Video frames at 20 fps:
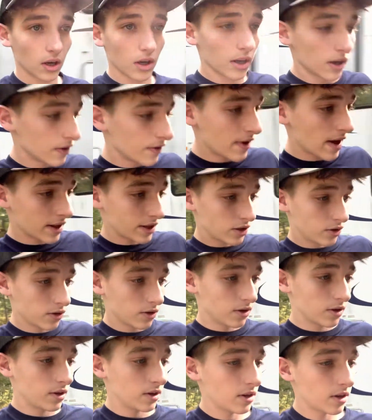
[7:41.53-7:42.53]
that's
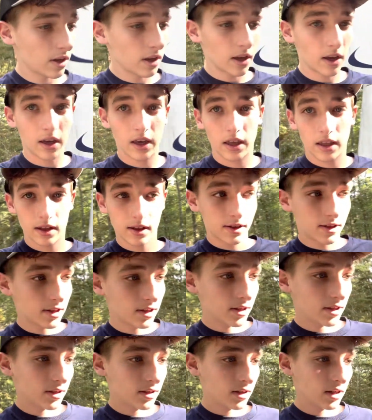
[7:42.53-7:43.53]
good. And
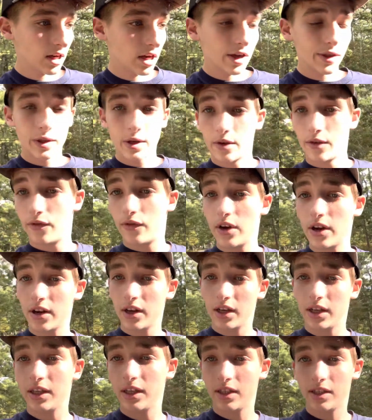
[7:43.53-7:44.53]
they're very
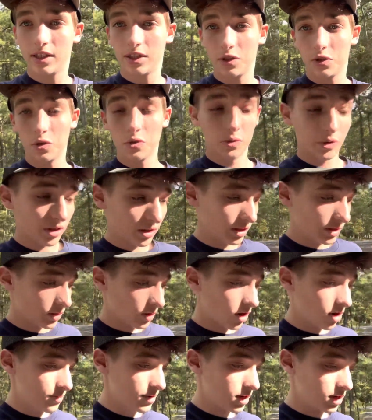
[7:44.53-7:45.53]
easy to do wheelies
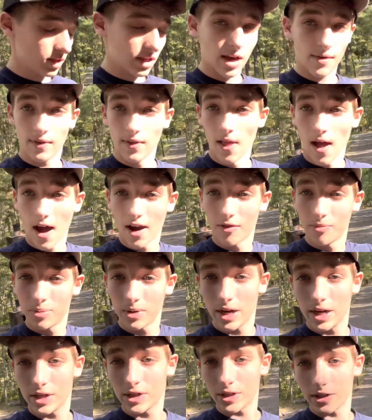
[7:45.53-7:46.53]
on because they have a lot of
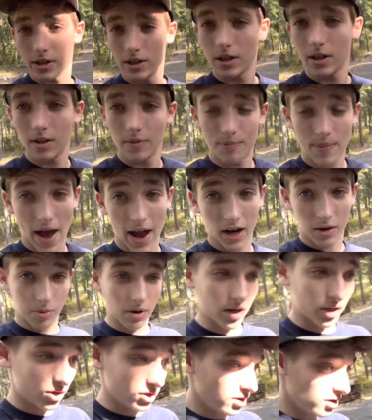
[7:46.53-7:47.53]
pressure, back
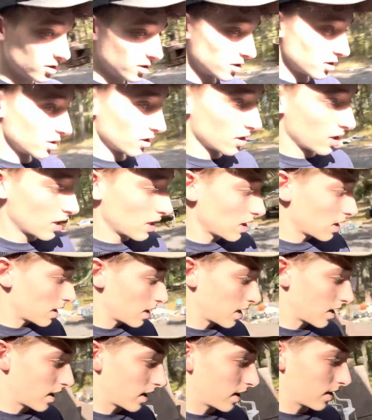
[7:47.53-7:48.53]
pressure.
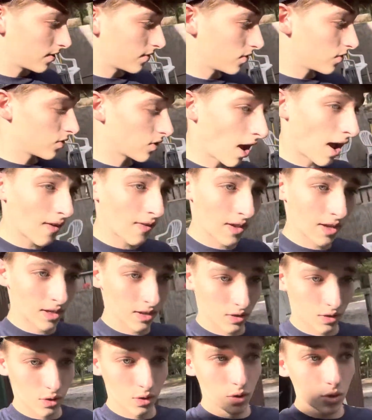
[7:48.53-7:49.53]
And not like a
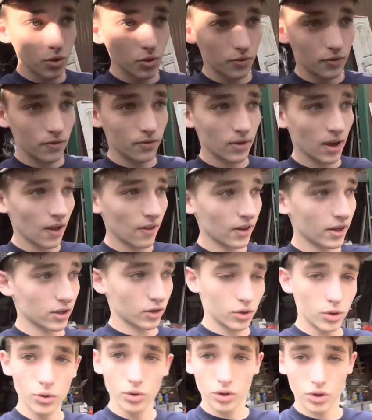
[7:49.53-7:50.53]

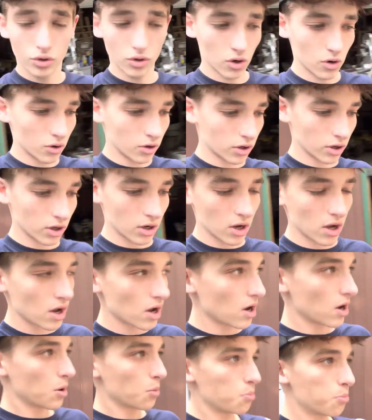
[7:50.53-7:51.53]
two-stroke,
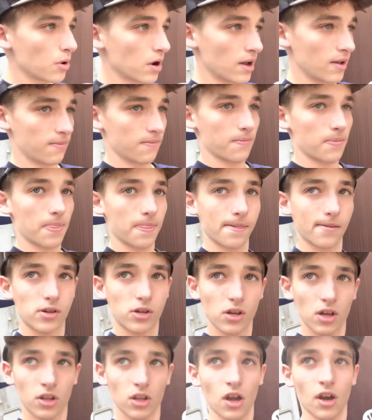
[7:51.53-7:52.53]
but it's
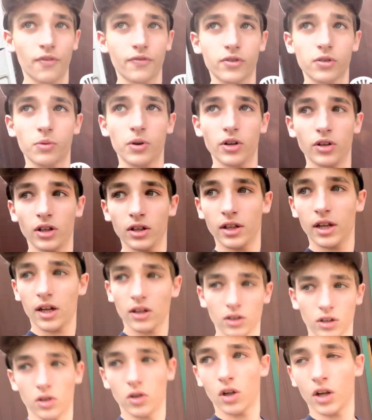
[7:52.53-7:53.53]
enough to where you can let out the
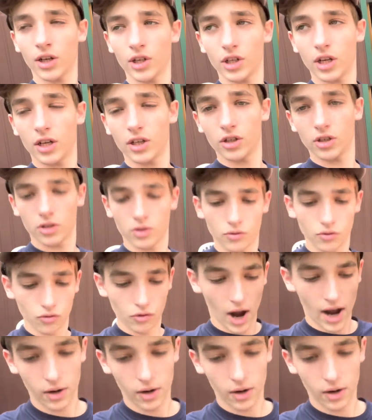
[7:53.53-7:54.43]
clutch and just ride a